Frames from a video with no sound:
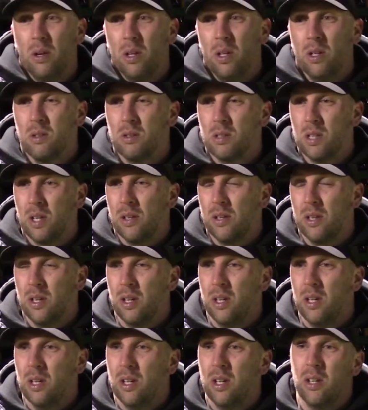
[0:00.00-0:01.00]
He was under
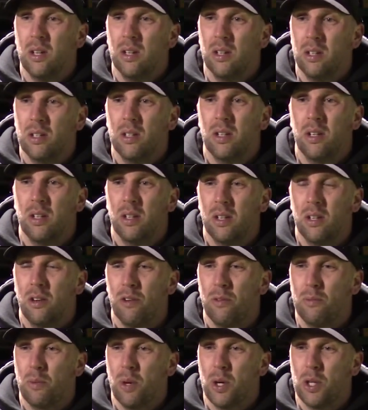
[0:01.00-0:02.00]
a lot
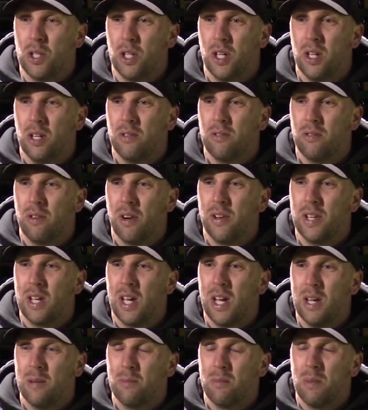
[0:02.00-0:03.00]
of pressure throughout the
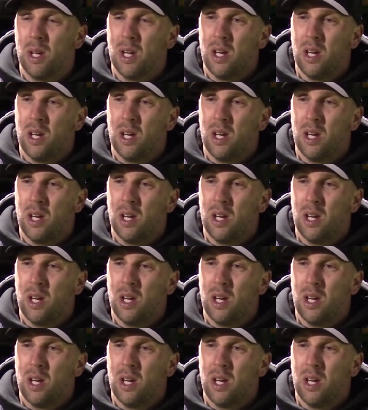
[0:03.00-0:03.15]
game,